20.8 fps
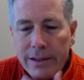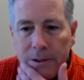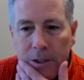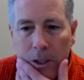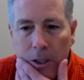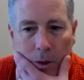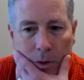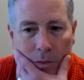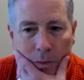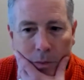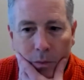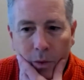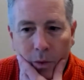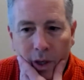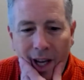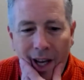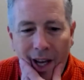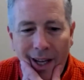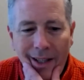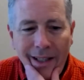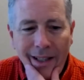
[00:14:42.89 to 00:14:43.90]
So we
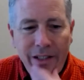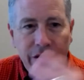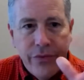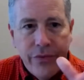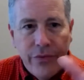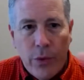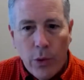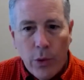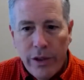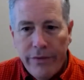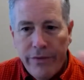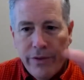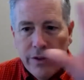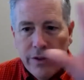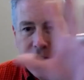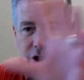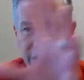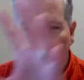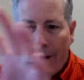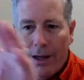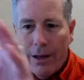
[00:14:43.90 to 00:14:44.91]
had these 4
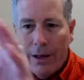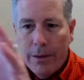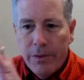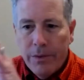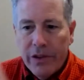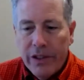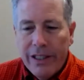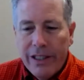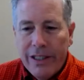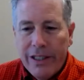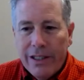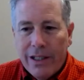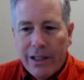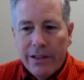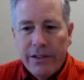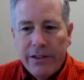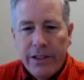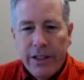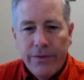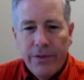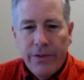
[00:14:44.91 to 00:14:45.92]
different jobs
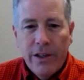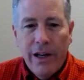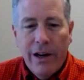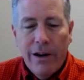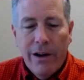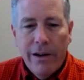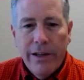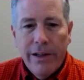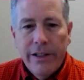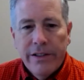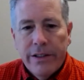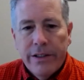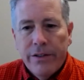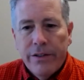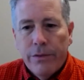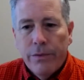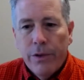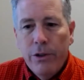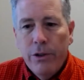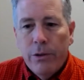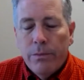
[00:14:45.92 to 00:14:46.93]
on different areas of the
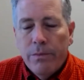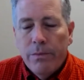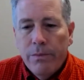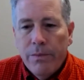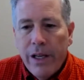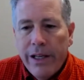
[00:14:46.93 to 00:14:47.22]
room.